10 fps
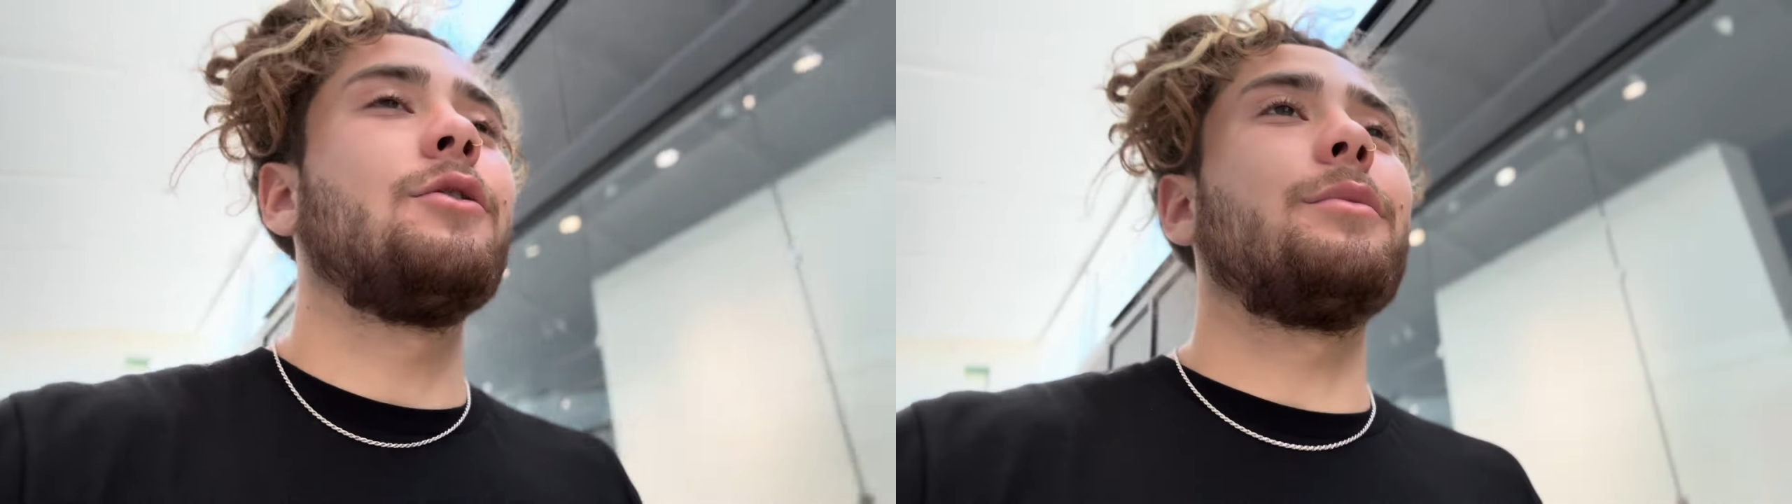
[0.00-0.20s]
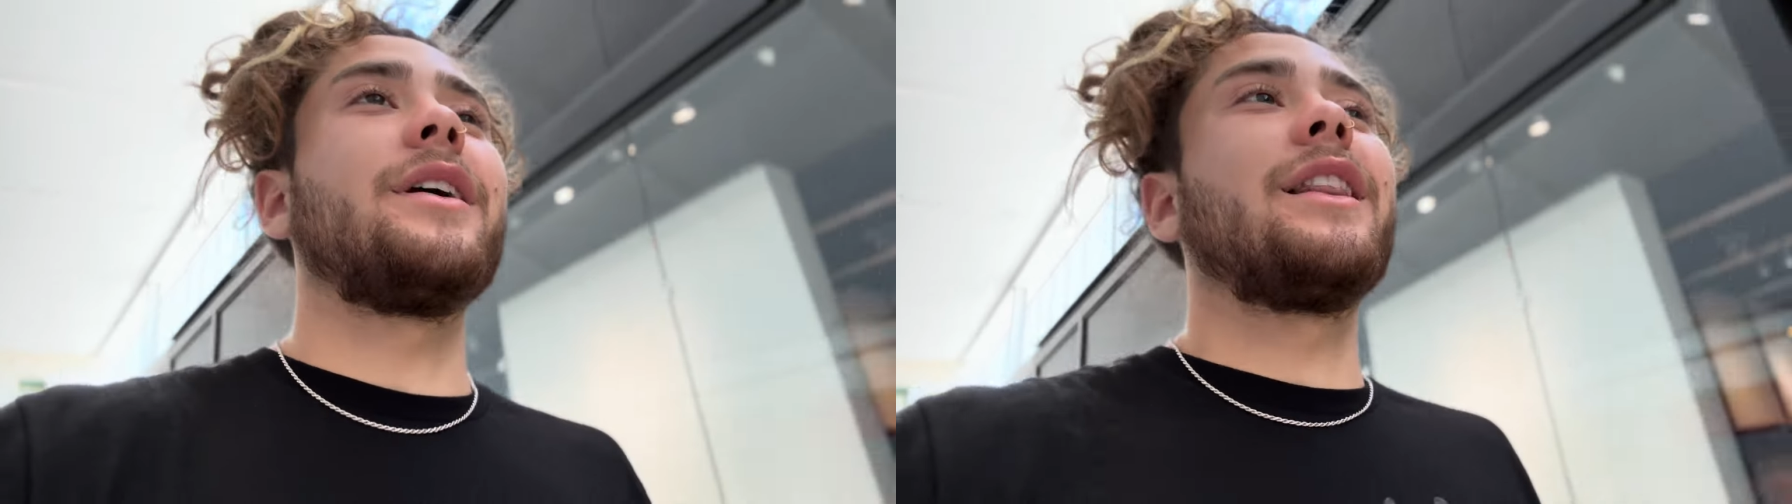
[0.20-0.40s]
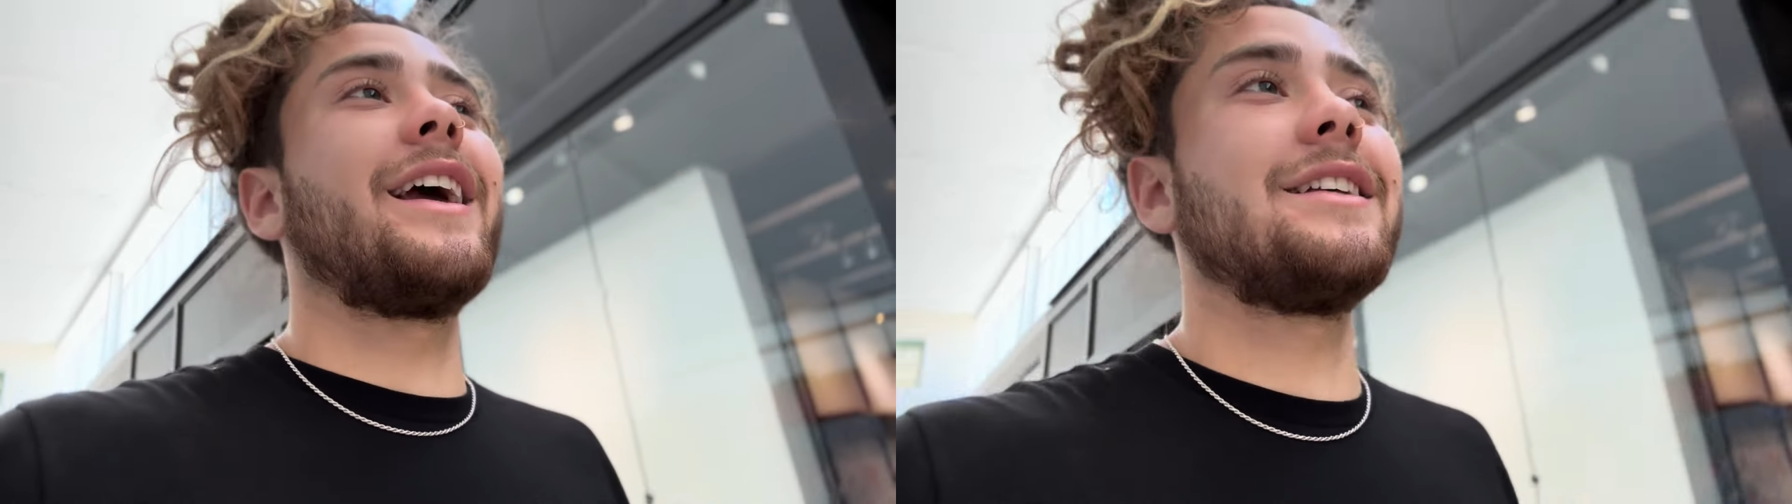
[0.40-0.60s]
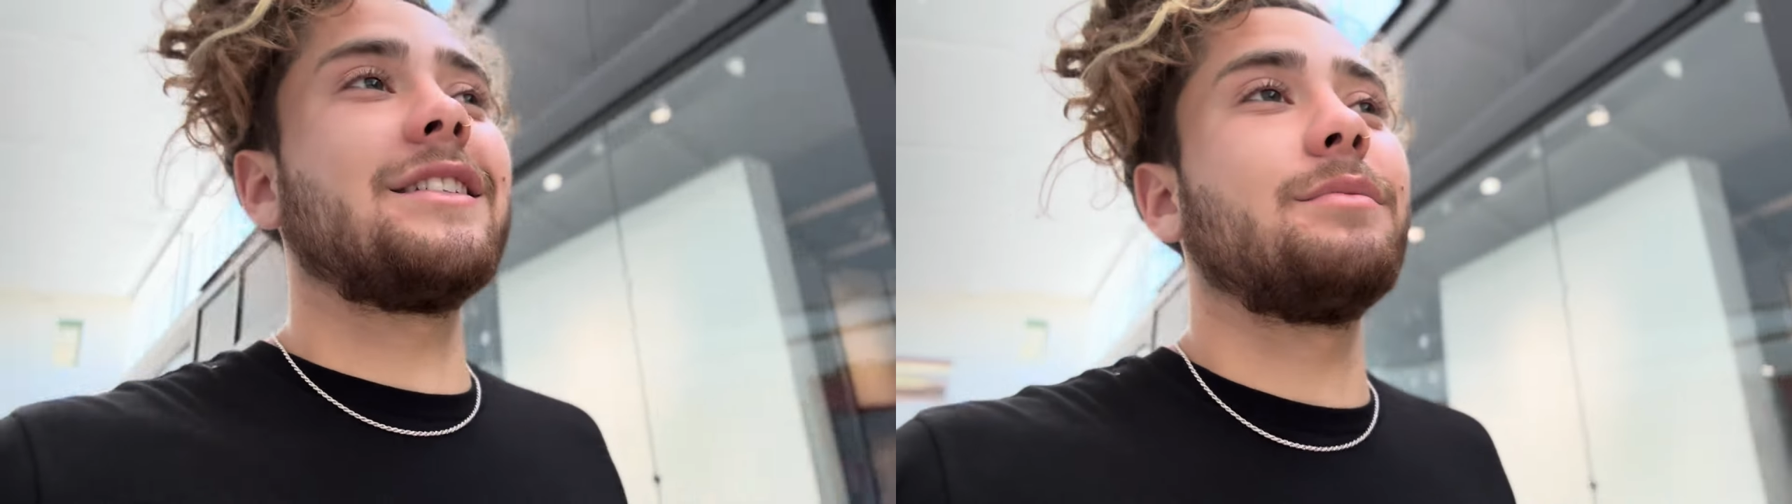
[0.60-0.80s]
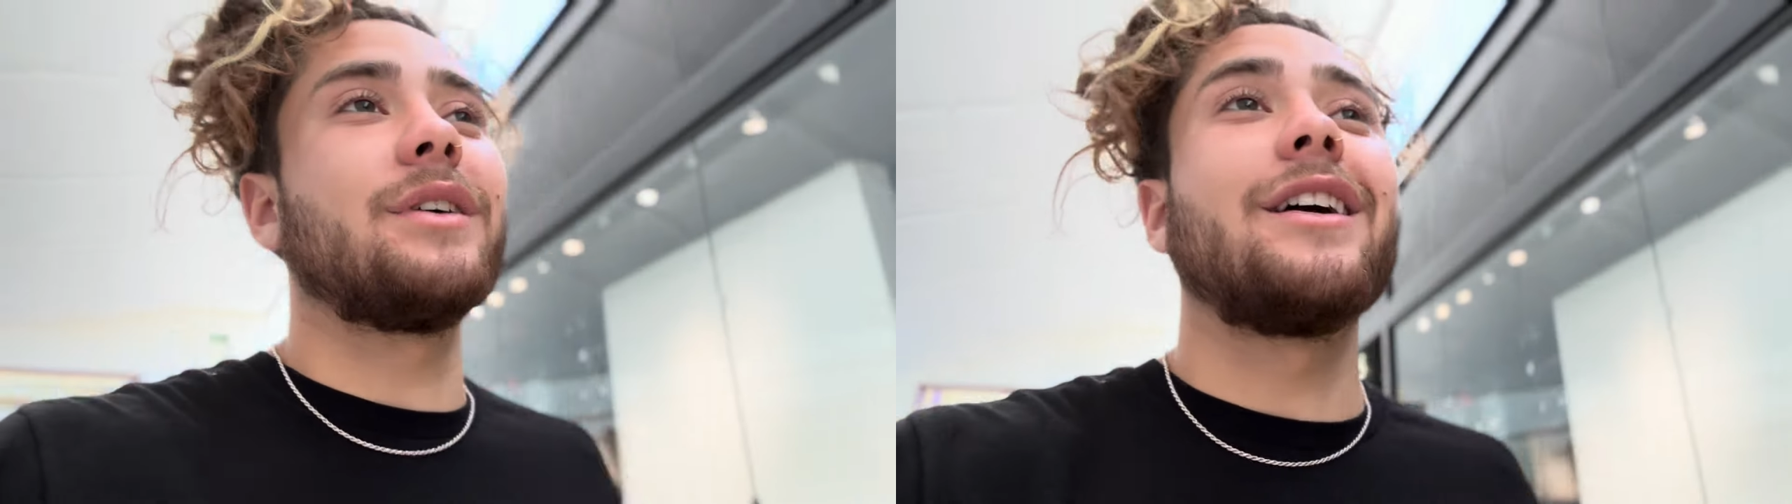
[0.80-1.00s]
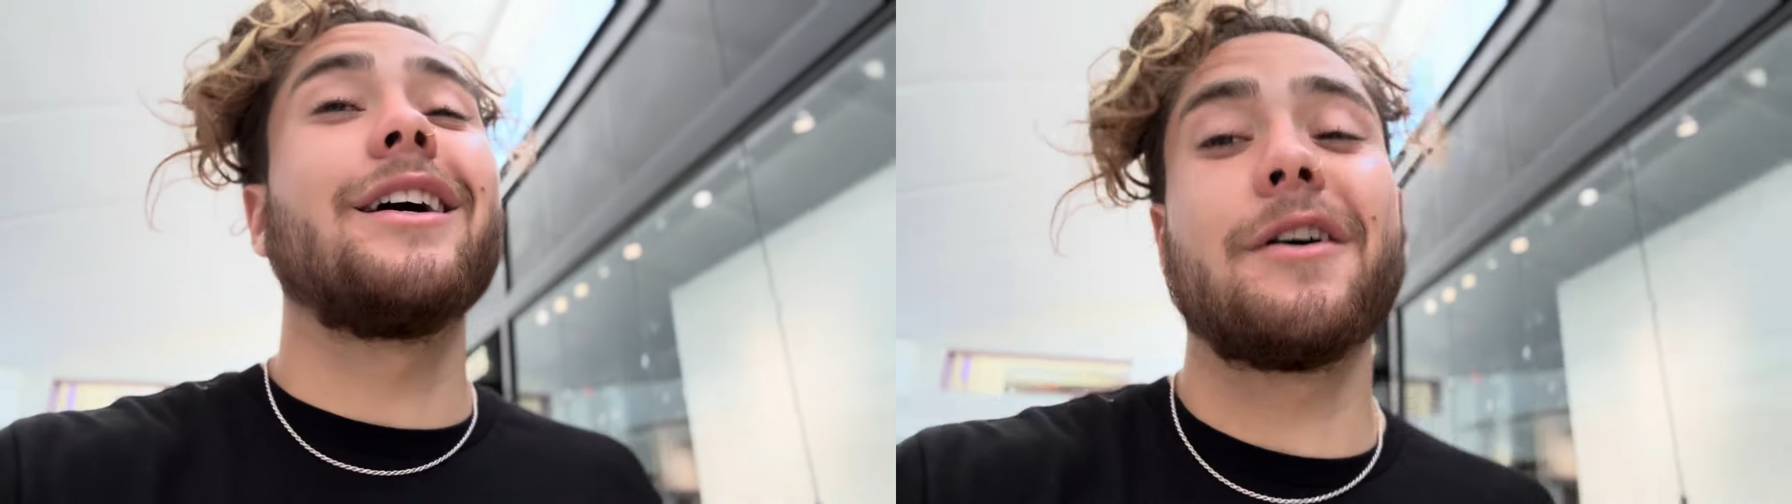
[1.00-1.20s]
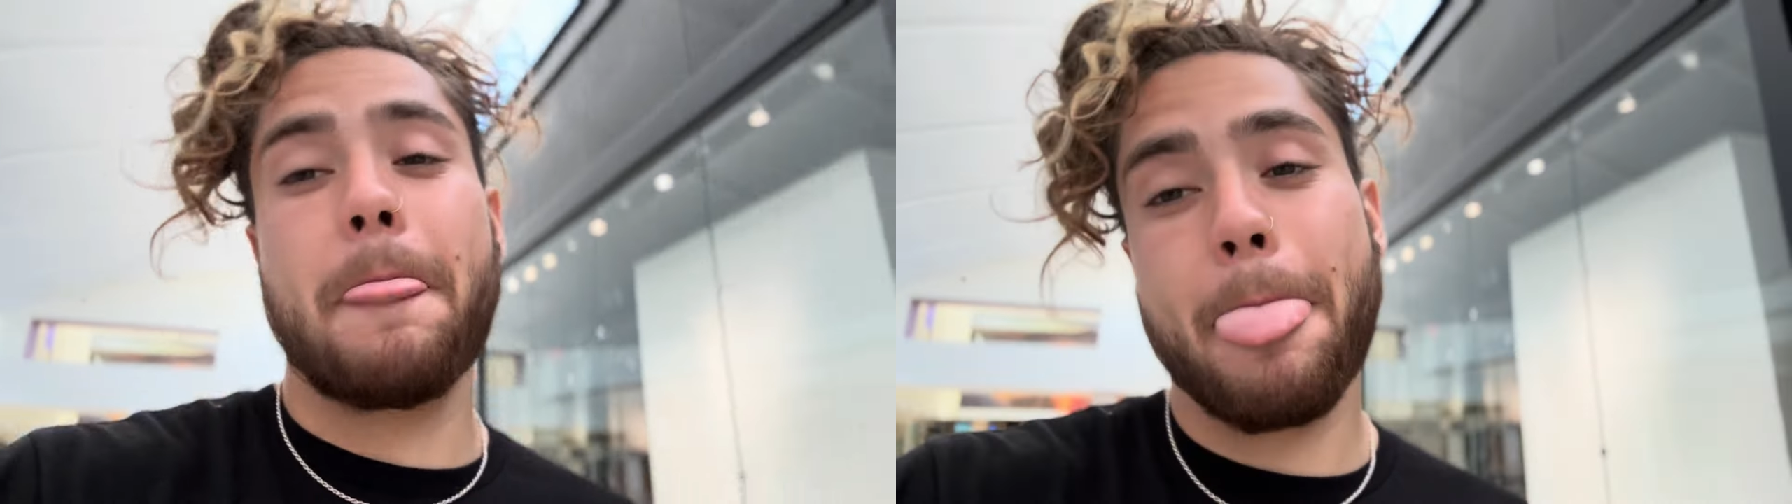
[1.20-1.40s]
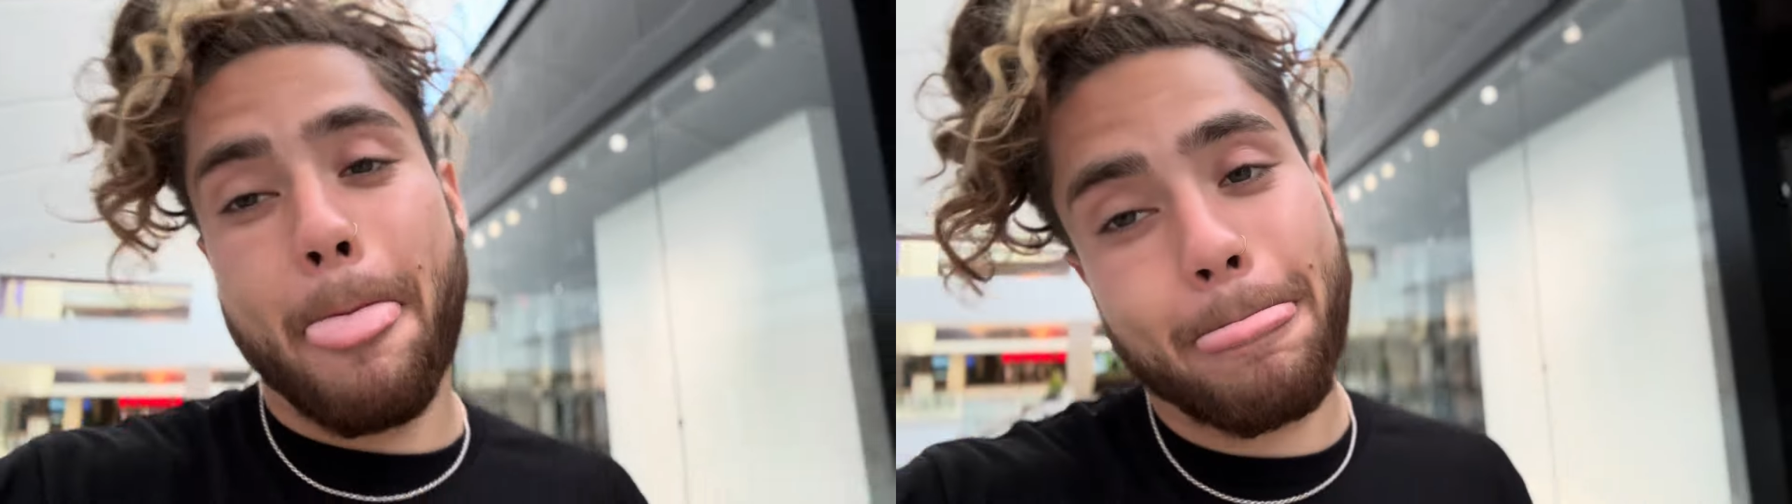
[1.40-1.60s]
We're being lazy, but
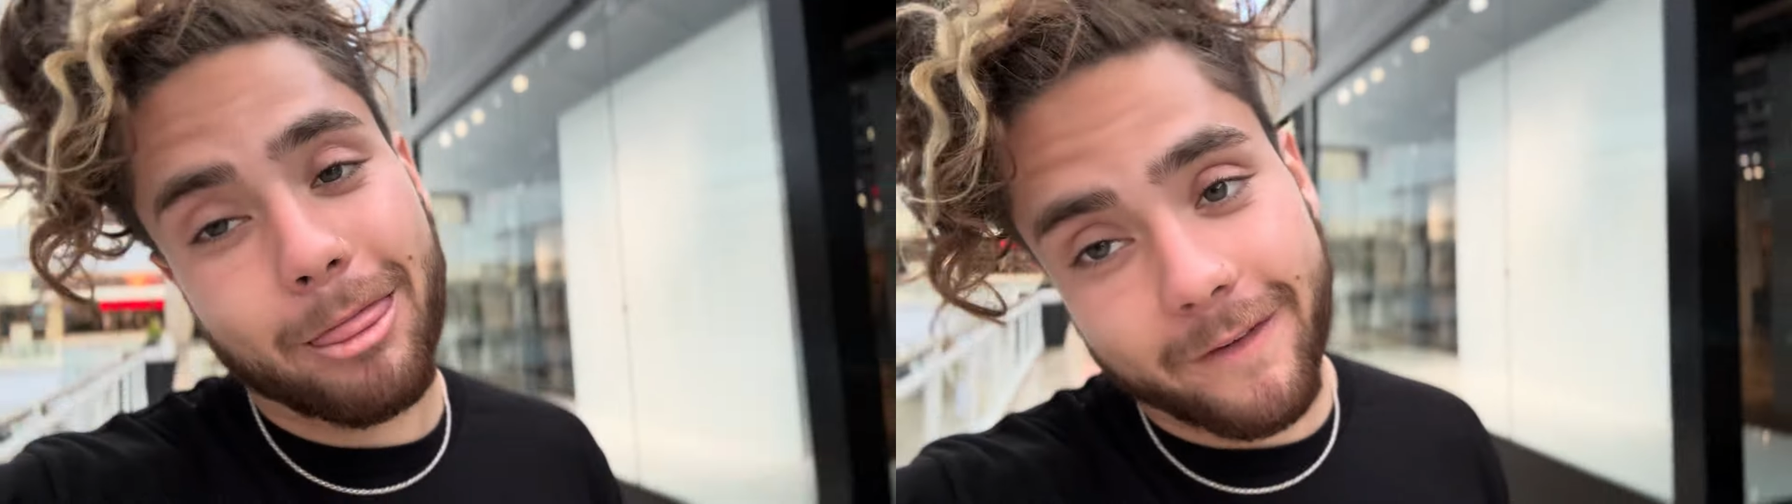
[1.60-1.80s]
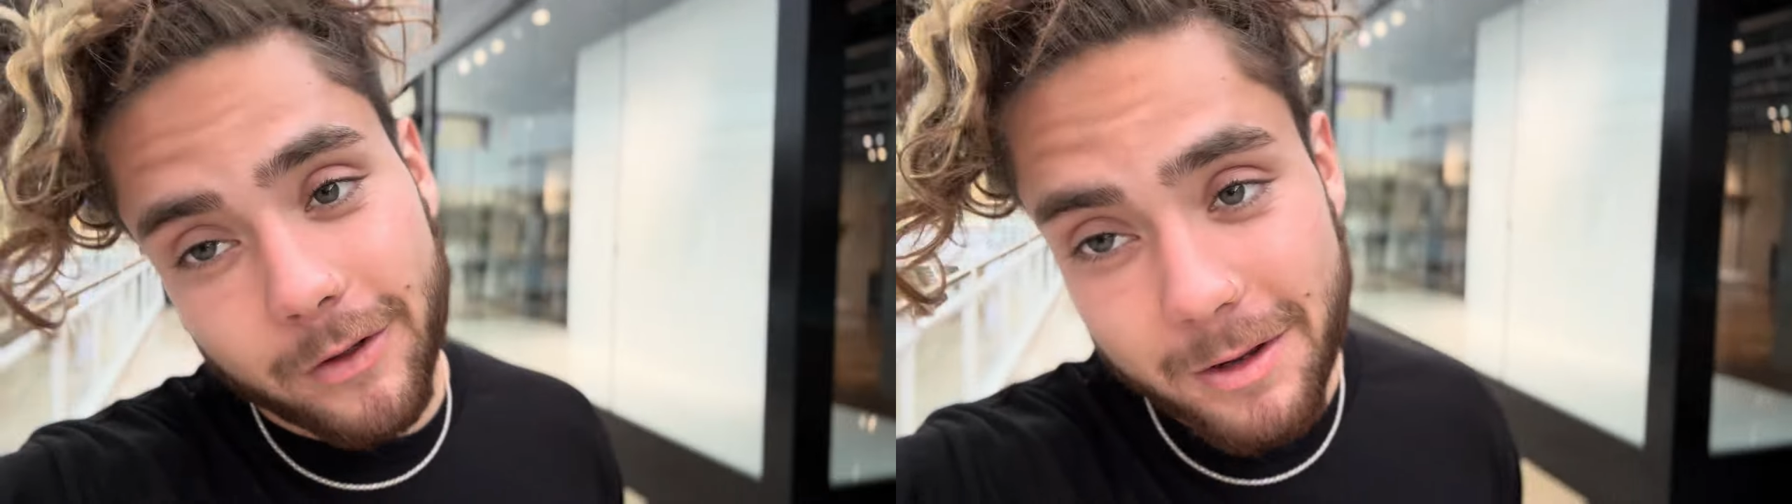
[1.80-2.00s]
feel